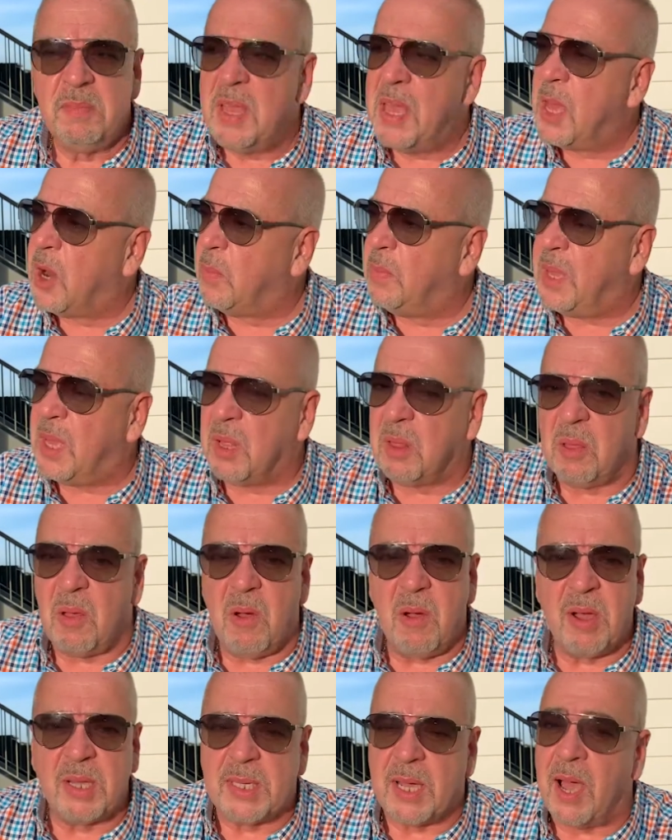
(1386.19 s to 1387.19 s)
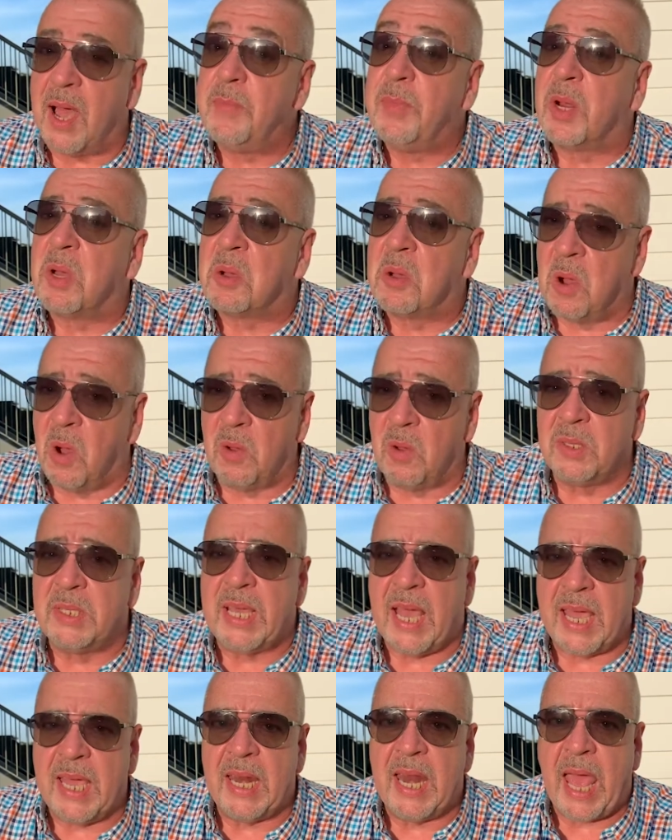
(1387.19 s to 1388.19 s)
it'll be a long time and a cold
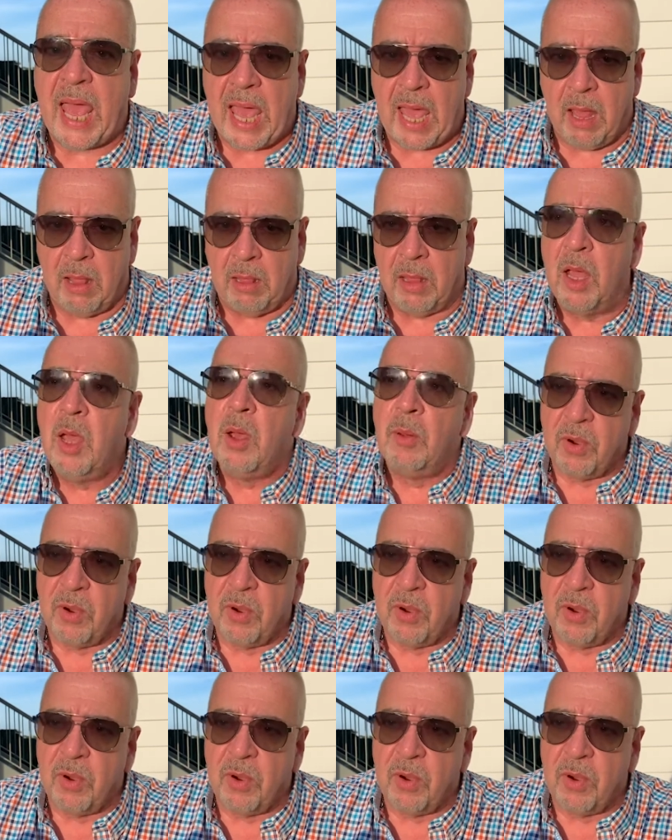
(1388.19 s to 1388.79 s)
day in hell